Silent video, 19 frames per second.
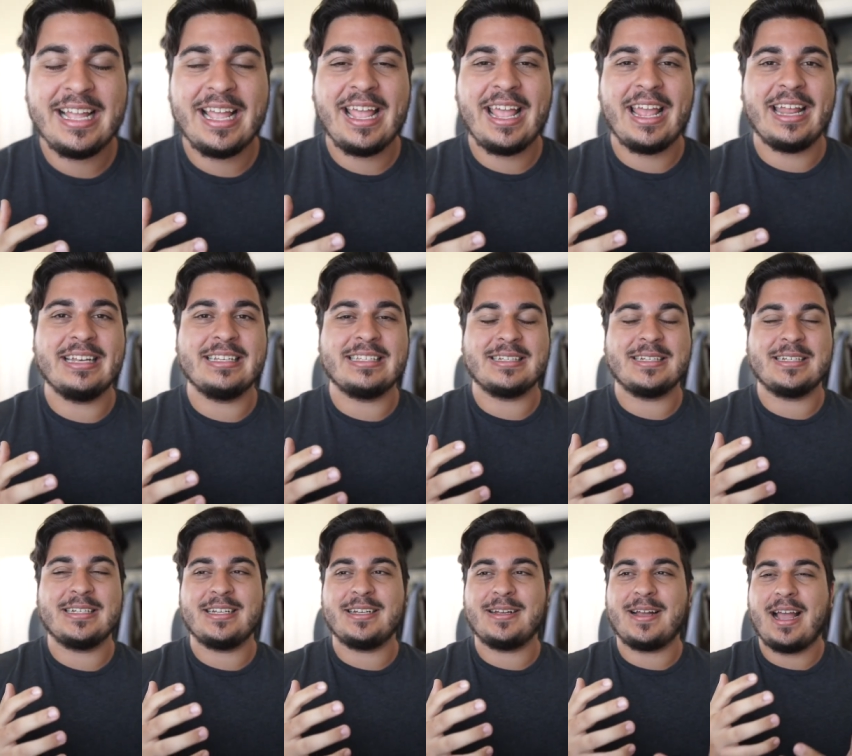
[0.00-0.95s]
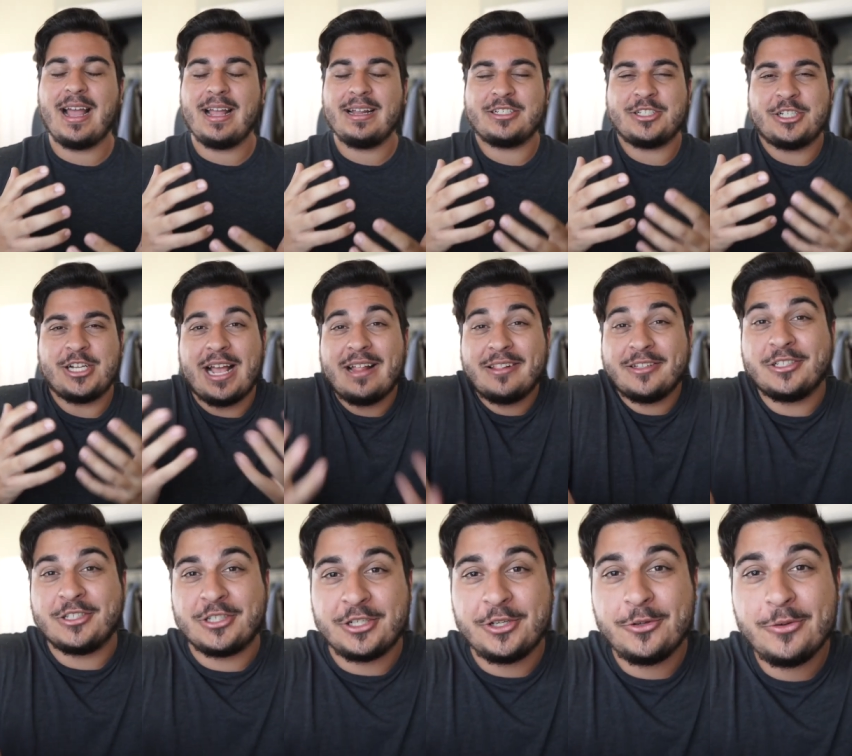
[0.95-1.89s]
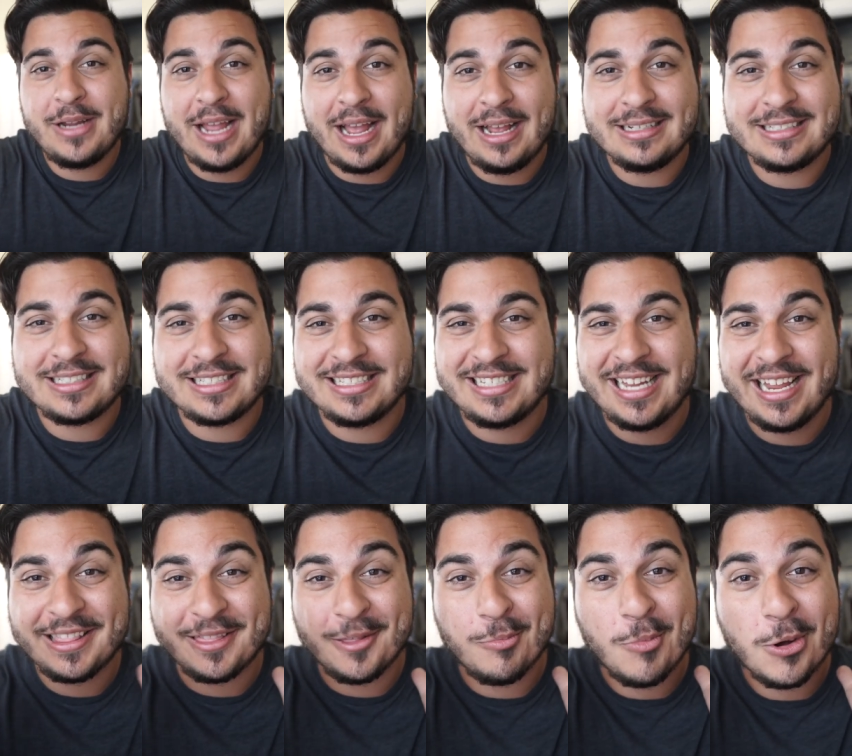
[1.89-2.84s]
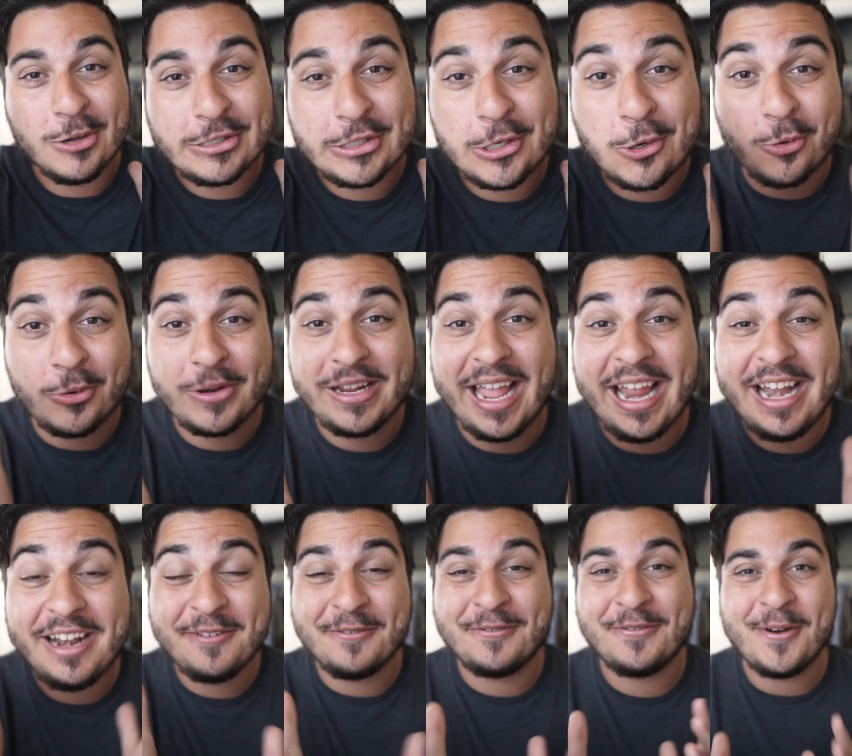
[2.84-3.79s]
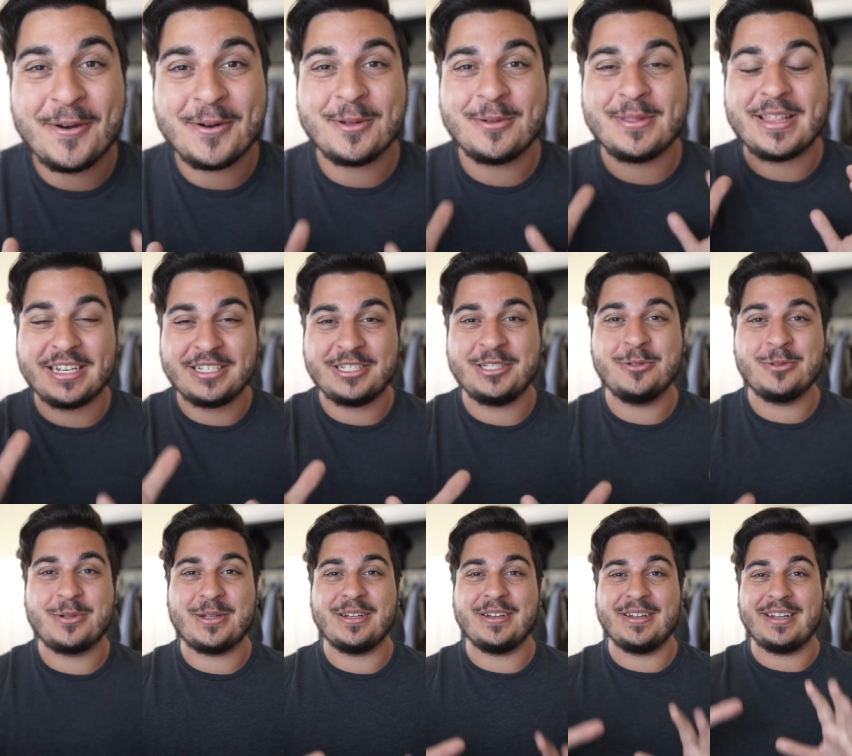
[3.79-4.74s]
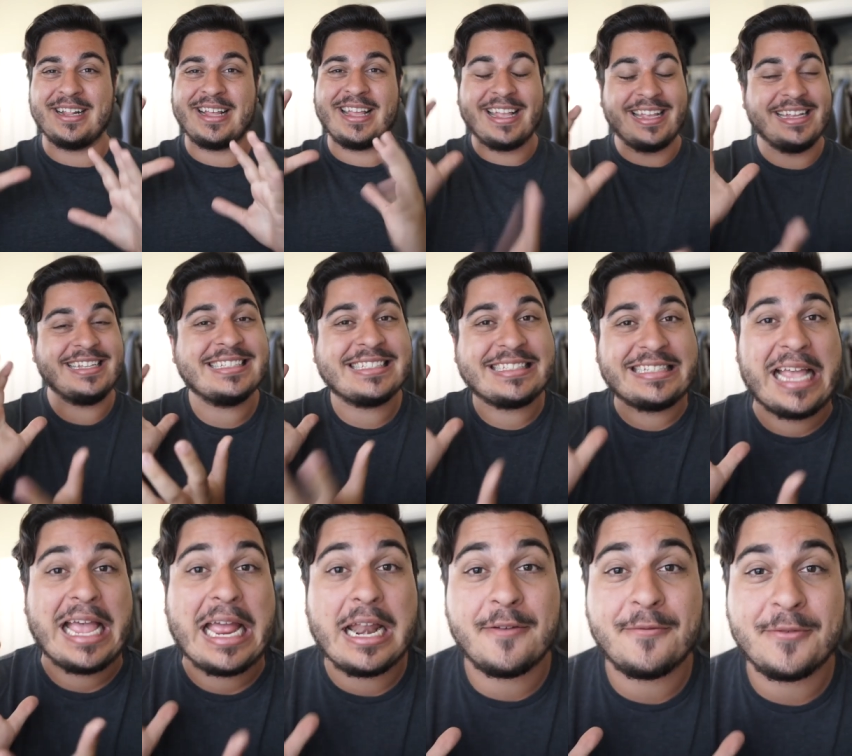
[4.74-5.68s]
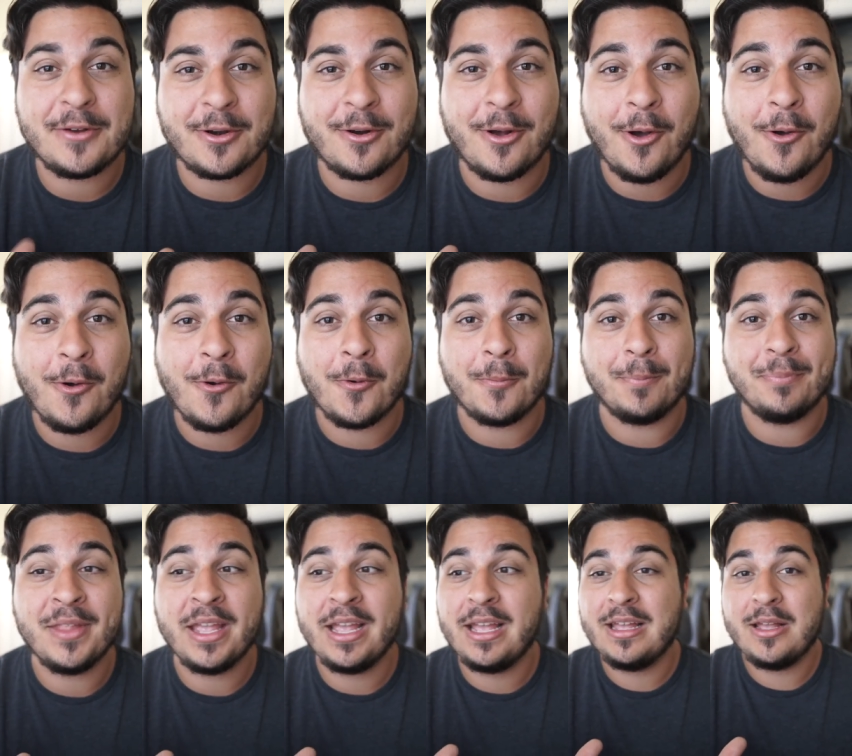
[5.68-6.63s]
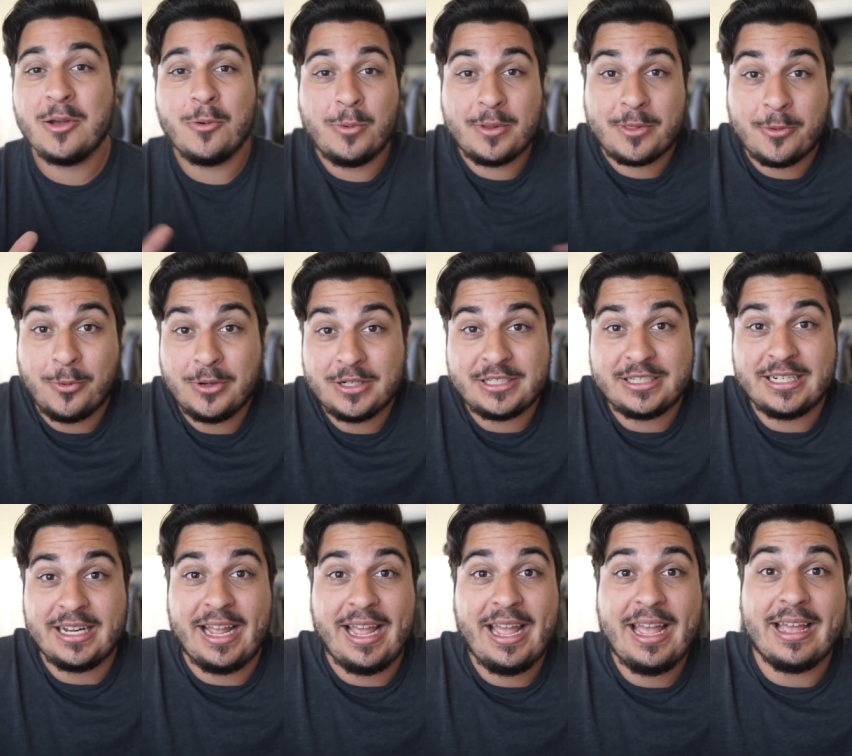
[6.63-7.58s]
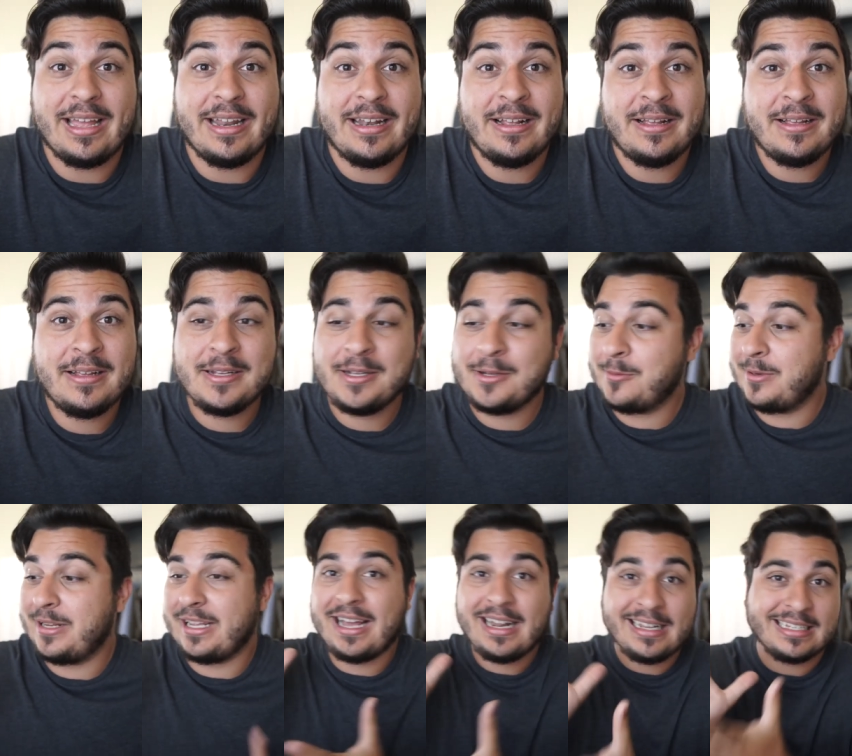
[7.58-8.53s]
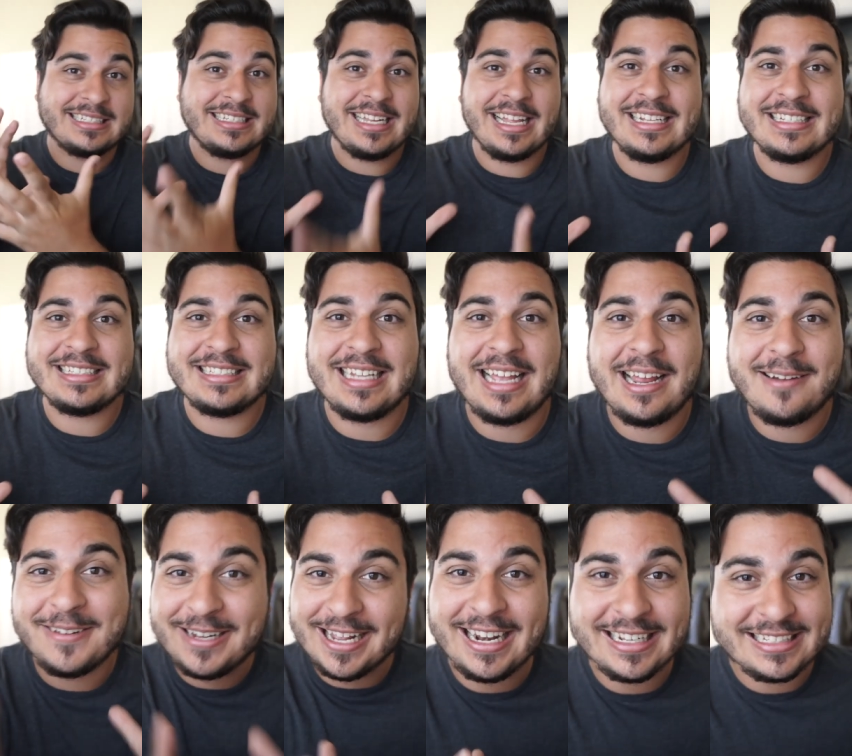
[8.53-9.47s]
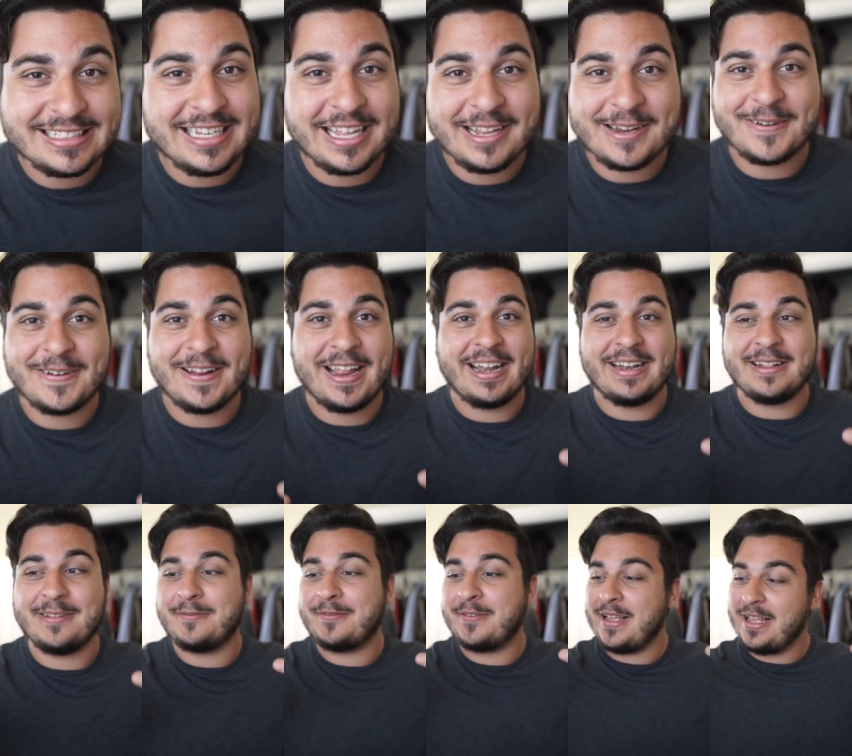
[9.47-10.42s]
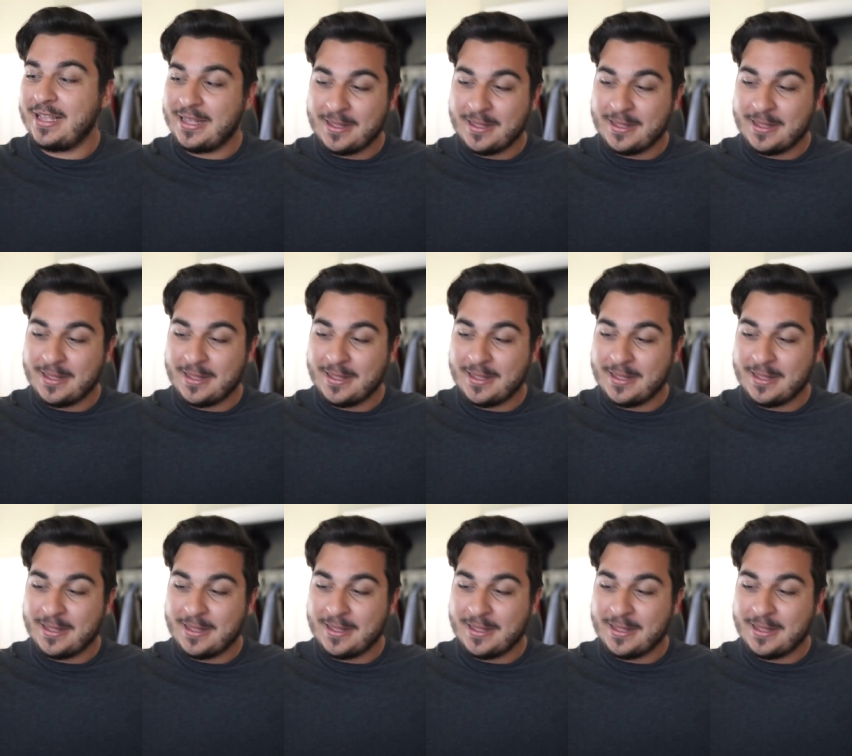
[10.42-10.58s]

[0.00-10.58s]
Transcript: And I challenged you guys to take the most creative photo that you could inside of your home with what you had. We gotta stay inside, we gotta stay creative.